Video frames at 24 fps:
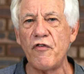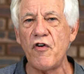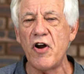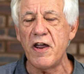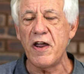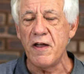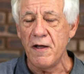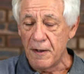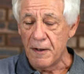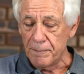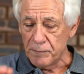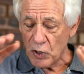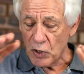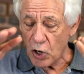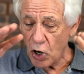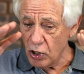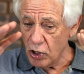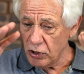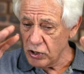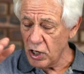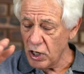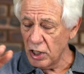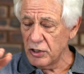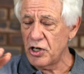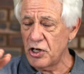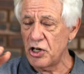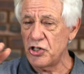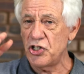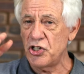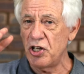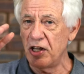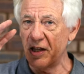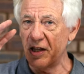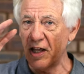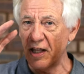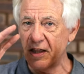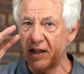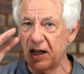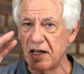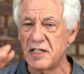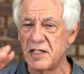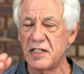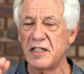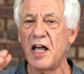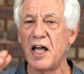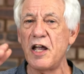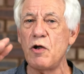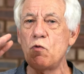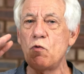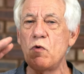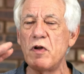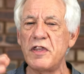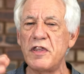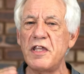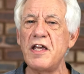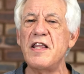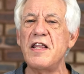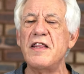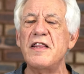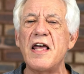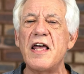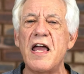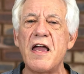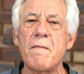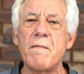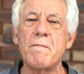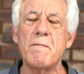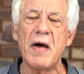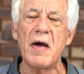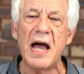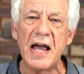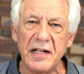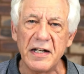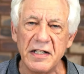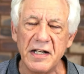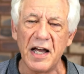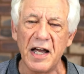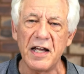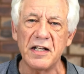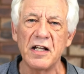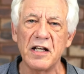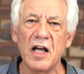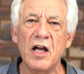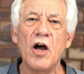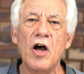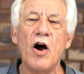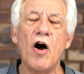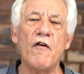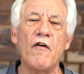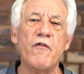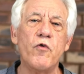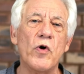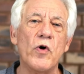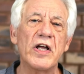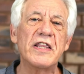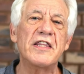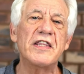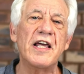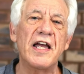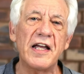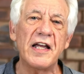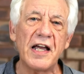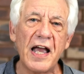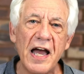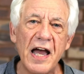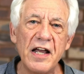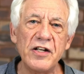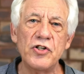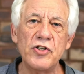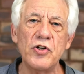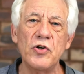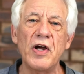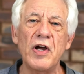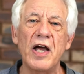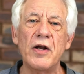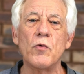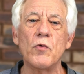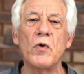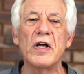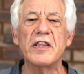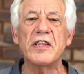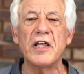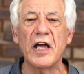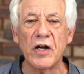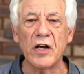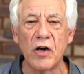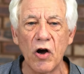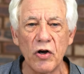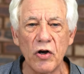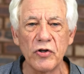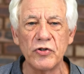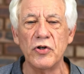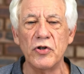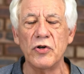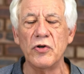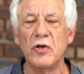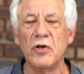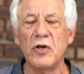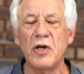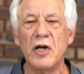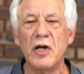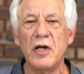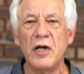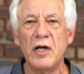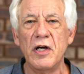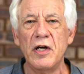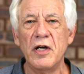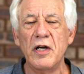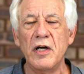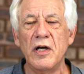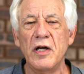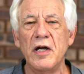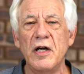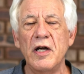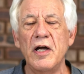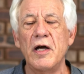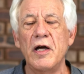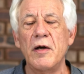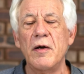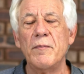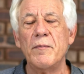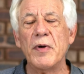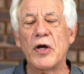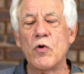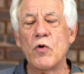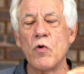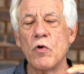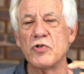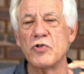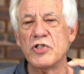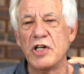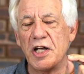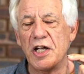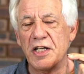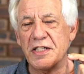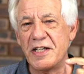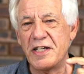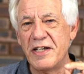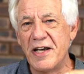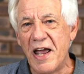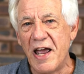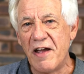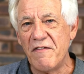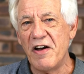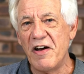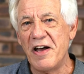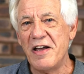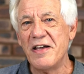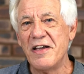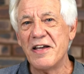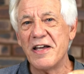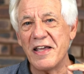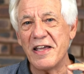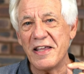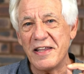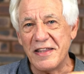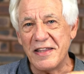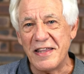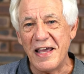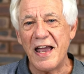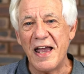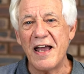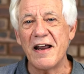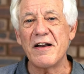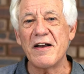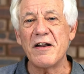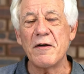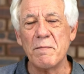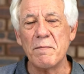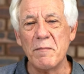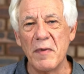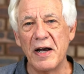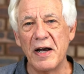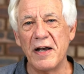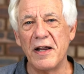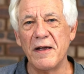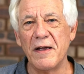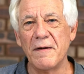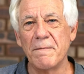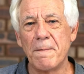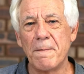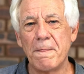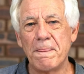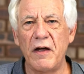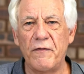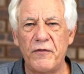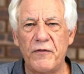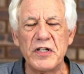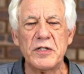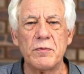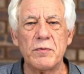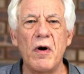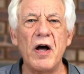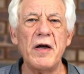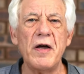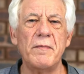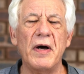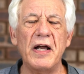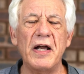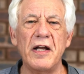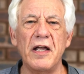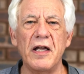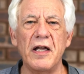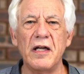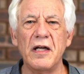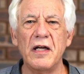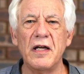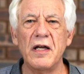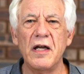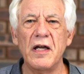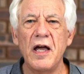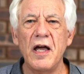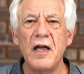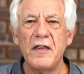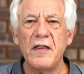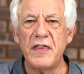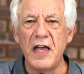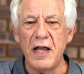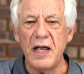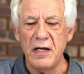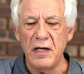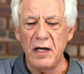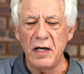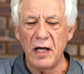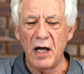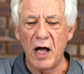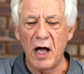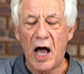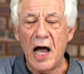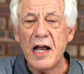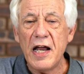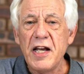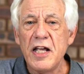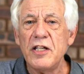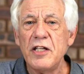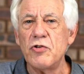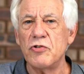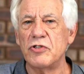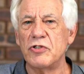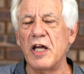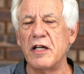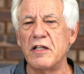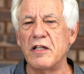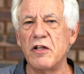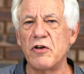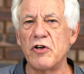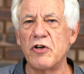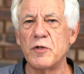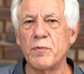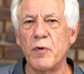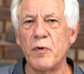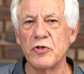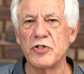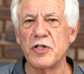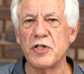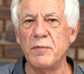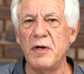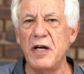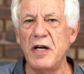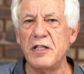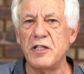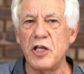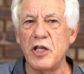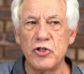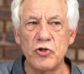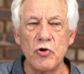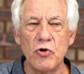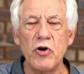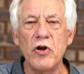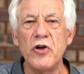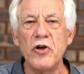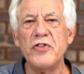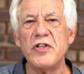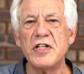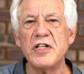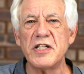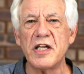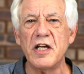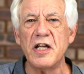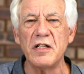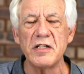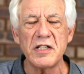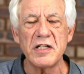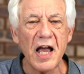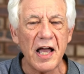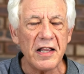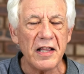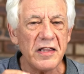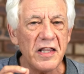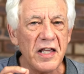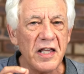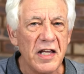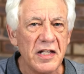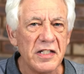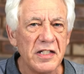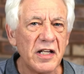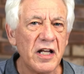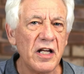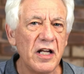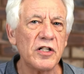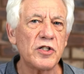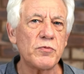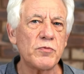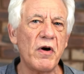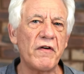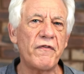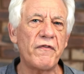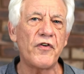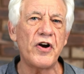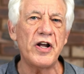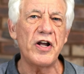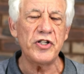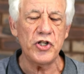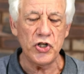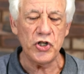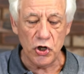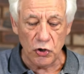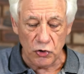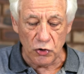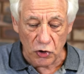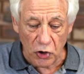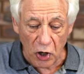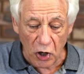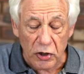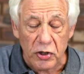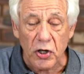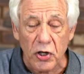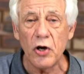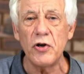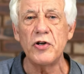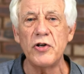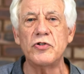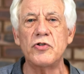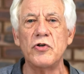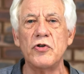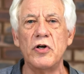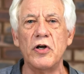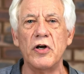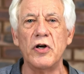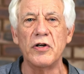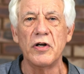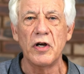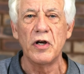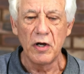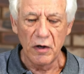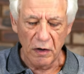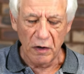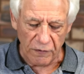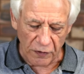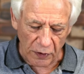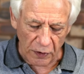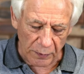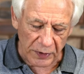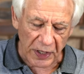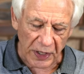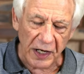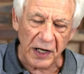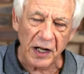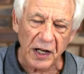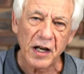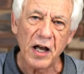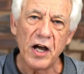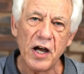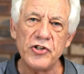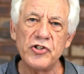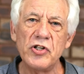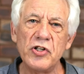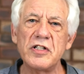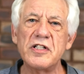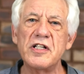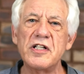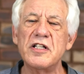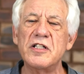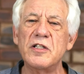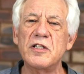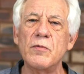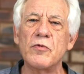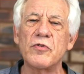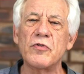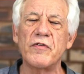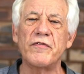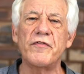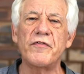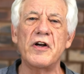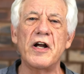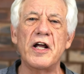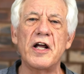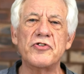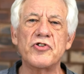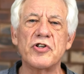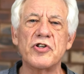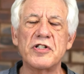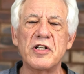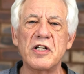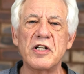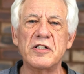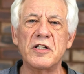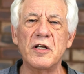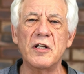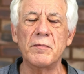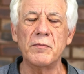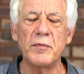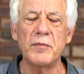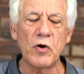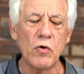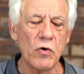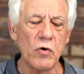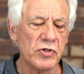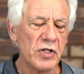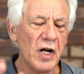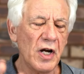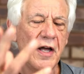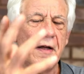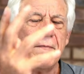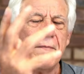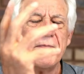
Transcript: free on condition that they stay within their mandate of what they can do and what they can't do. Because it's never their money. If it's my money, then I need to take the responsibility to learn the skills. And these skills, my friend, you're not going to learn from the educational system or the financial system. Because